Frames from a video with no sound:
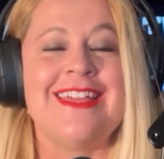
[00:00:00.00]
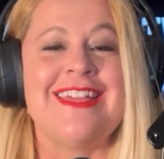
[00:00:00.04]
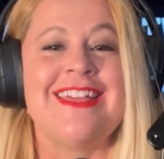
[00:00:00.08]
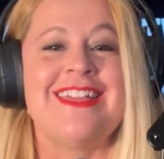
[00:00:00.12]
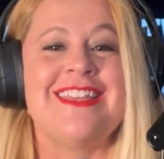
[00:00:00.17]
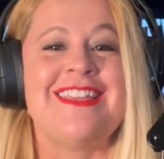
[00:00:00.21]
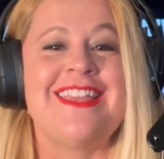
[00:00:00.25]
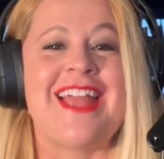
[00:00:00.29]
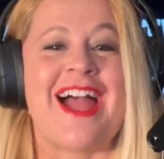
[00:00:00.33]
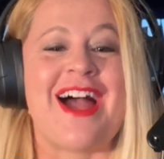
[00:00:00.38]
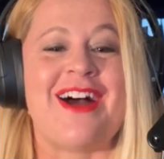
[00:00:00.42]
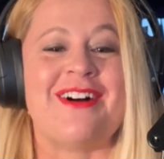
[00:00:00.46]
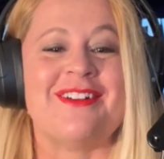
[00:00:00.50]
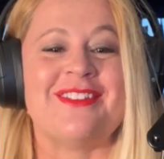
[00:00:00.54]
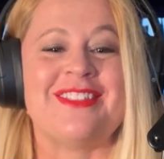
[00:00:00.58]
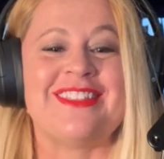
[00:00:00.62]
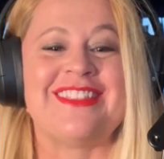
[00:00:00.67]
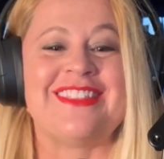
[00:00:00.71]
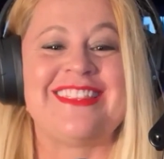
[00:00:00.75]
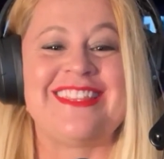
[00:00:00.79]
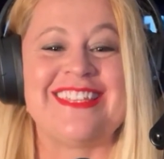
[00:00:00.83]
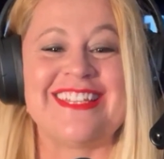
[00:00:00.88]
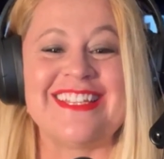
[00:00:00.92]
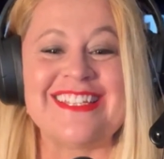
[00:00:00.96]
Now,
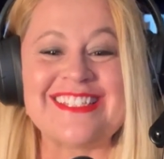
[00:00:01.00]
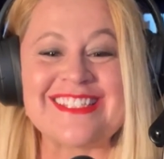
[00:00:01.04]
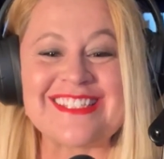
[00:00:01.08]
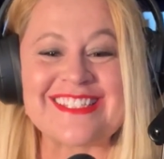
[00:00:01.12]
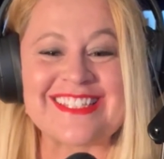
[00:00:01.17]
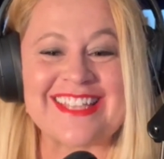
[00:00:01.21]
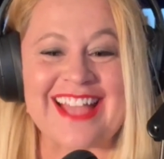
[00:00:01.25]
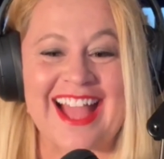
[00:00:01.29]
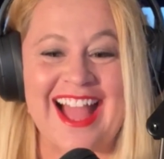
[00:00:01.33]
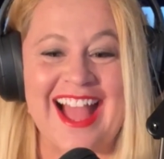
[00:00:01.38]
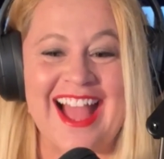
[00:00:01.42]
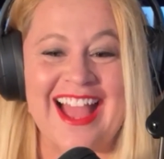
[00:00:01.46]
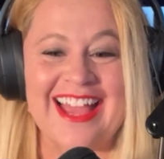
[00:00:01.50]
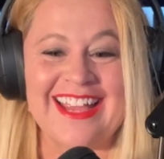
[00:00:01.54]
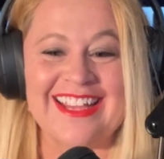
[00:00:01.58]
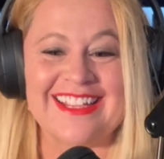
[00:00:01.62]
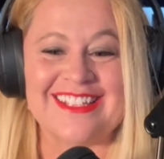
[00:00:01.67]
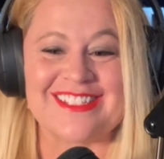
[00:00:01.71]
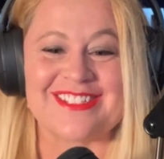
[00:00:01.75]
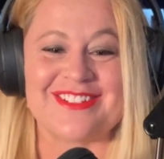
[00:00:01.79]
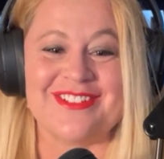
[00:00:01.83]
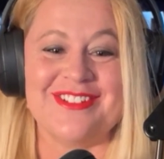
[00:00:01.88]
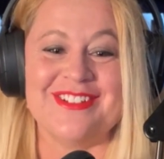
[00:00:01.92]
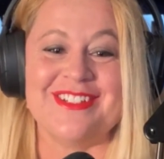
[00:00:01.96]
this guy
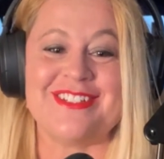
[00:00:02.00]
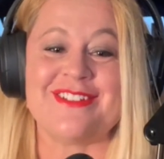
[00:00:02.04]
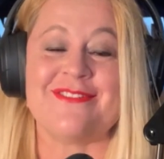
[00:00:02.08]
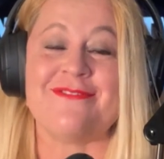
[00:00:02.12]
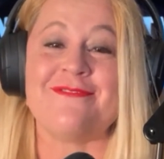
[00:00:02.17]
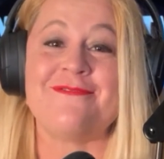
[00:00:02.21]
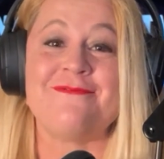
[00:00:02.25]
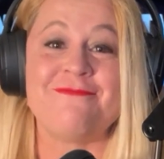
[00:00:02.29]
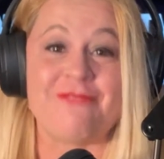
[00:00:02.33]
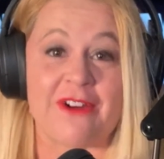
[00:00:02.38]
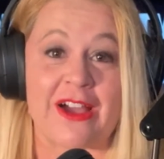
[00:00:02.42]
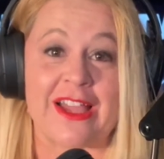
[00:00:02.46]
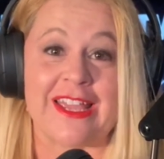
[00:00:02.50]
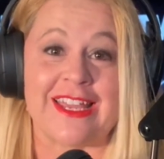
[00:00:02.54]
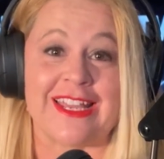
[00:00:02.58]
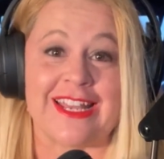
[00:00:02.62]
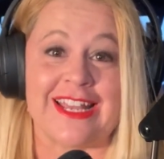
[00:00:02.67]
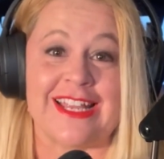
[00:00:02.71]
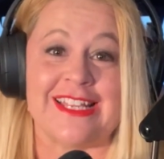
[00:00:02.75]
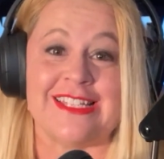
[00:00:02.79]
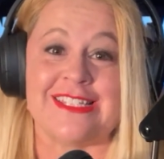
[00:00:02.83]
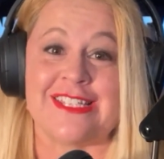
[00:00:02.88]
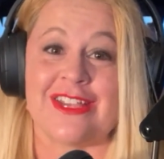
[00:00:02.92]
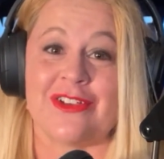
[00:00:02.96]
is going to fight
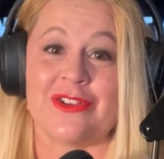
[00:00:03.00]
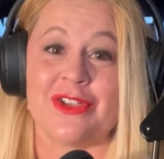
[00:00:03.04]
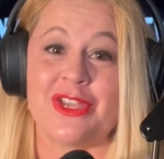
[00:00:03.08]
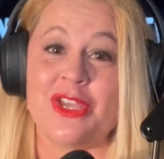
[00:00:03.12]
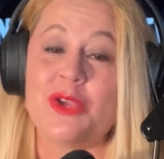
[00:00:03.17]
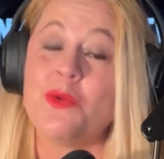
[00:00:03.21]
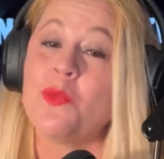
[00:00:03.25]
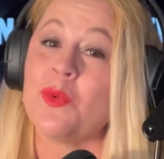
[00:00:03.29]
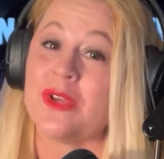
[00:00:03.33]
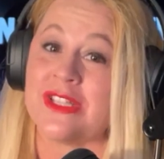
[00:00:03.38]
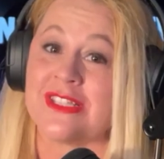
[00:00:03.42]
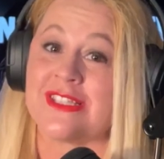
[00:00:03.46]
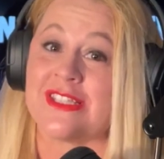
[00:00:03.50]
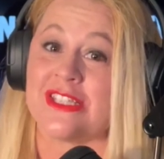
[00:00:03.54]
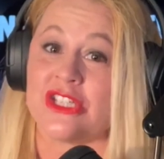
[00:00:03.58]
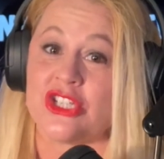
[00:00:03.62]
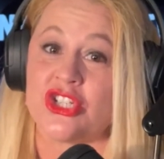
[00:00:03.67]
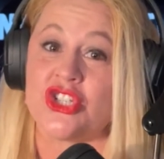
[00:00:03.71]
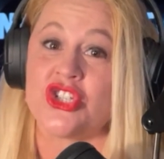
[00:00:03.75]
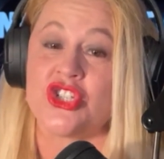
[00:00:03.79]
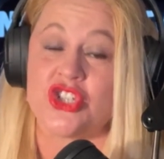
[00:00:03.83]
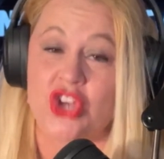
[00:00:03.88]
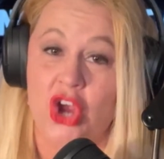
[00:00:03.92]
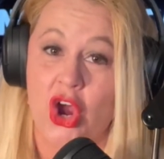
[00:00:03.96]
until he wins this
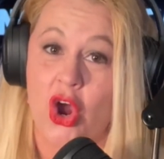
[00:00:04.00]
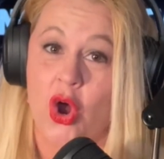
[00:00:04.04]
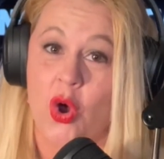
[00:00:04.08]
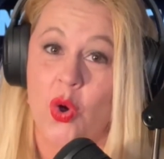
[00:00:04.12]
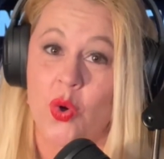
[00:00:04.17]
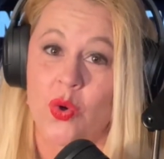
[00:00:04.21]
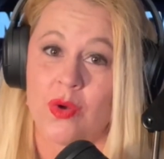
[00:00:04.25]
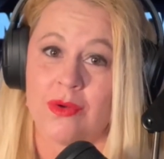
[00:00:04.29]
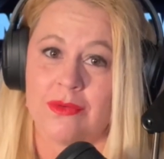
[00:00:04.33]
show.